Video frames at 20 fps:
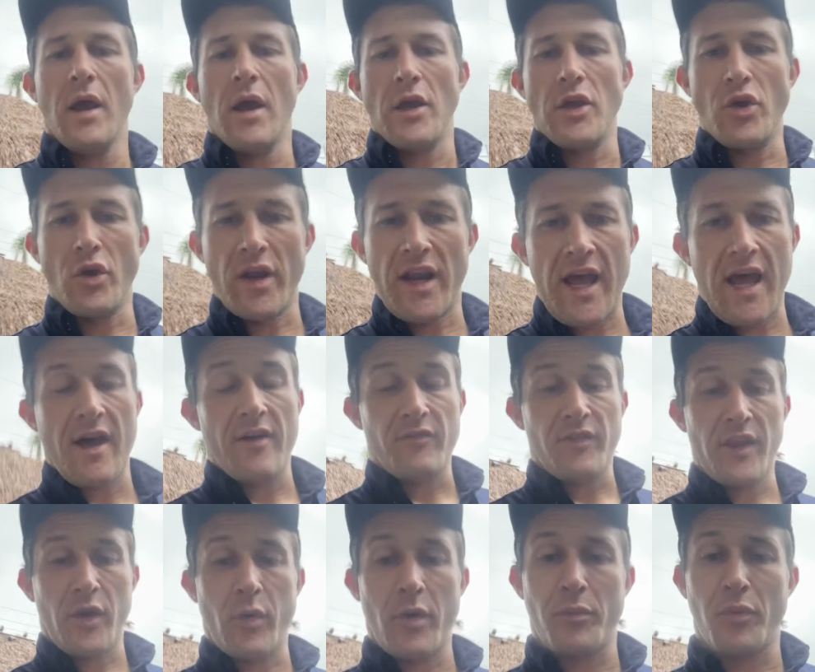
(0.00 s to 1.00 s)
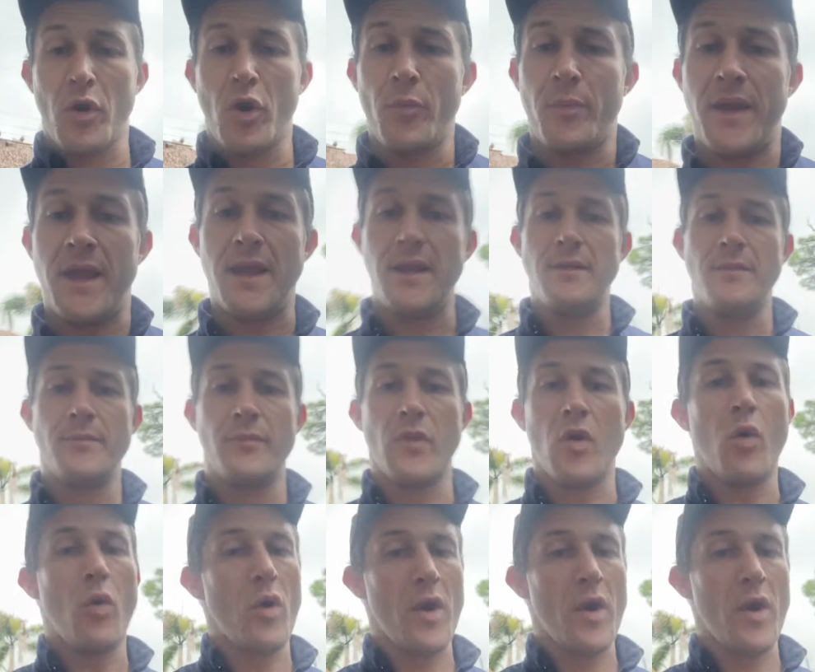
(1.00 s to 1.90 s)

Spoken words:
You could have liquid propane or